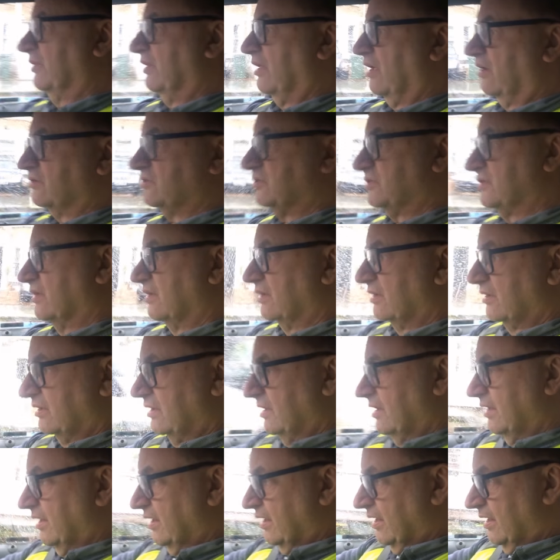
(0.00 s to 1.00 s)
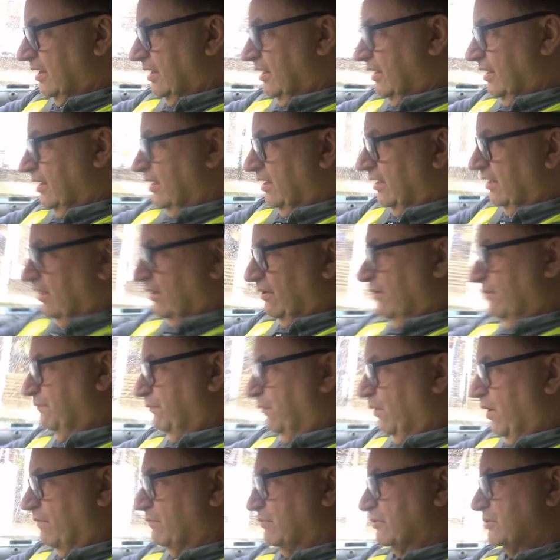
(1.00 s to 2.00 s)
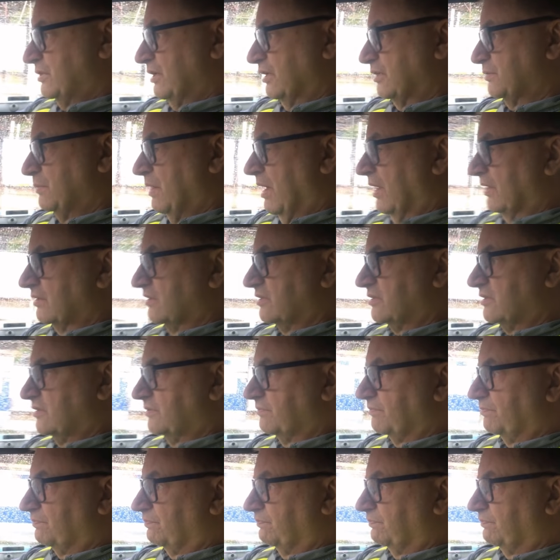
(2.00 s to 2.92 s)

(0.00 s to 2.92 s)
for the last 5 or 6 months.